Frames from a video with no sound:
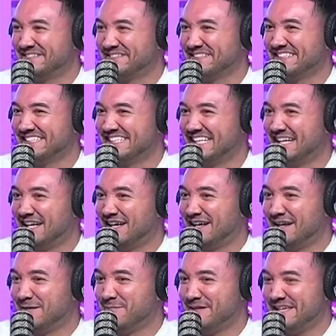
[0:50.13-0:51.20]
yeah. really."
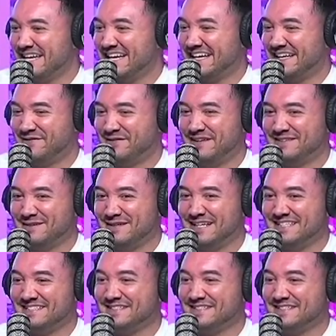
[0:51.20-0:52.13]
But yeah, if you, so, you guys